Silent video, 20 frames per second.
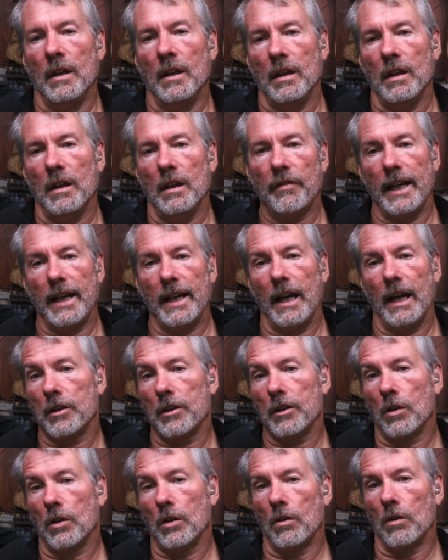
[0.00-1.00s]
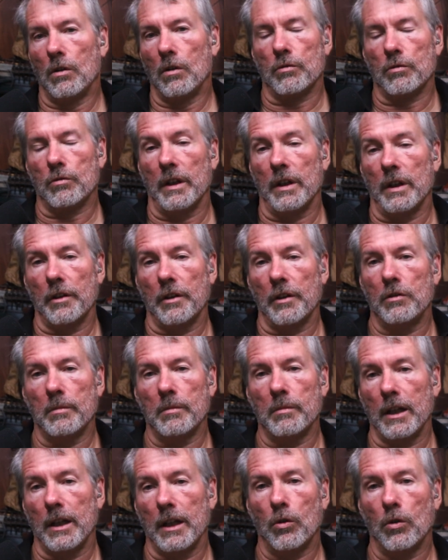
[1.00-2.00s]
If I had gold running through
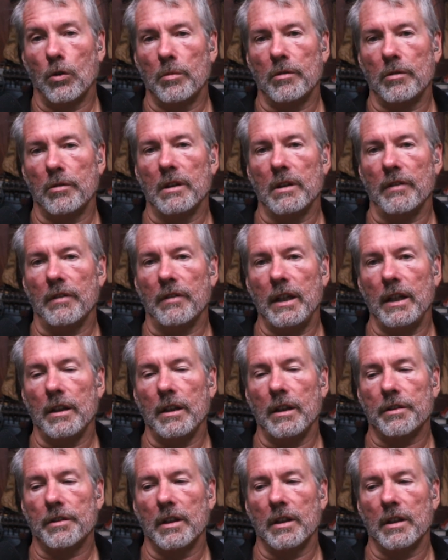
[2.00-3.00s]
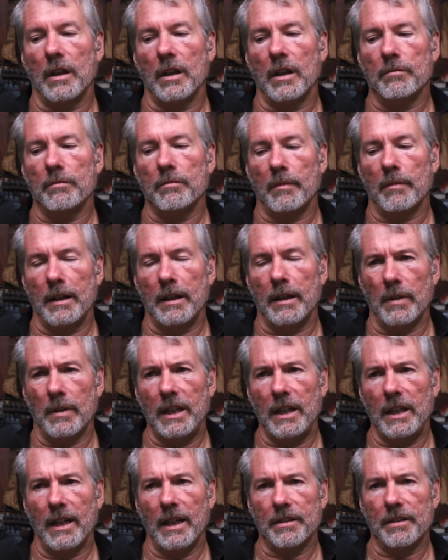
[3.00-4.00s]
my corporate veins, then my
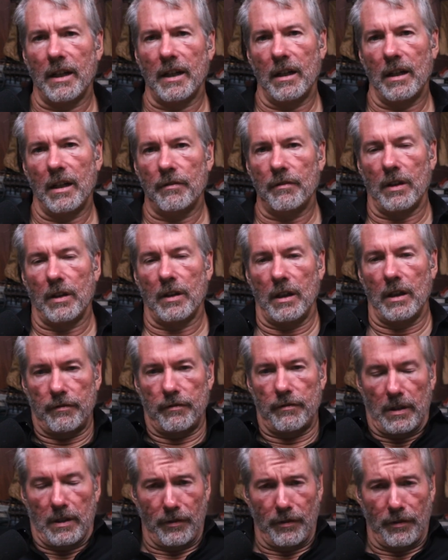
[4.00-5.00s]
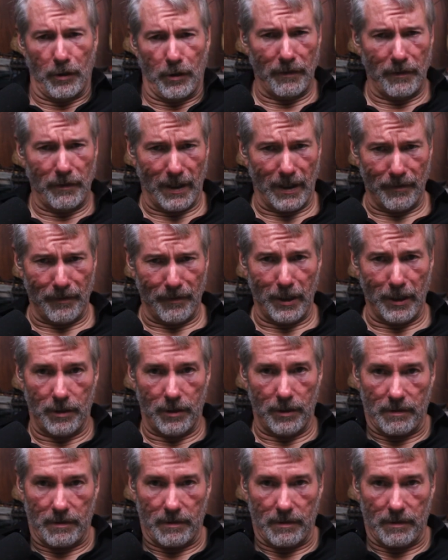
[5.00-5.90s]
money has a half-life of 35 years,